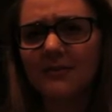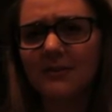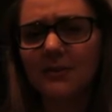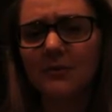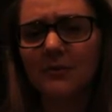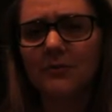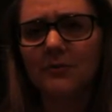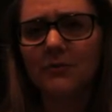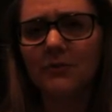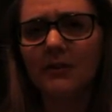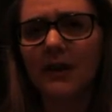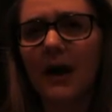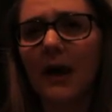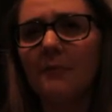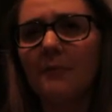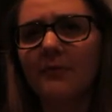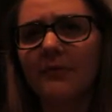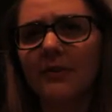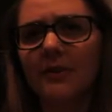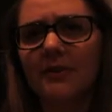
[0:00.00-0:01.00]
to
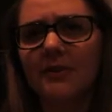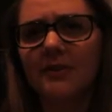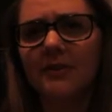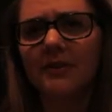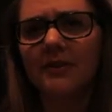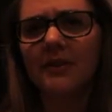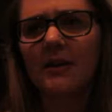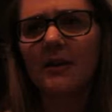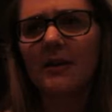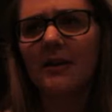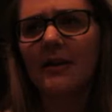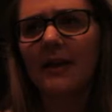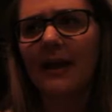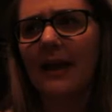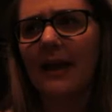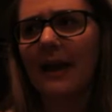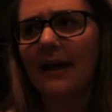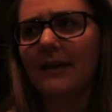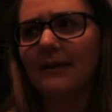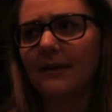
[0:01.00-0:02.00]
comfort
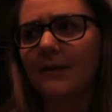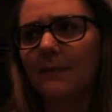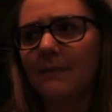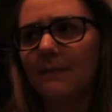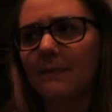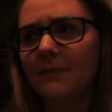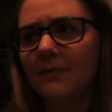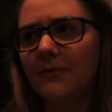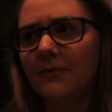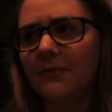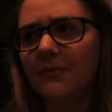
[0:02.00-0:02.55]
and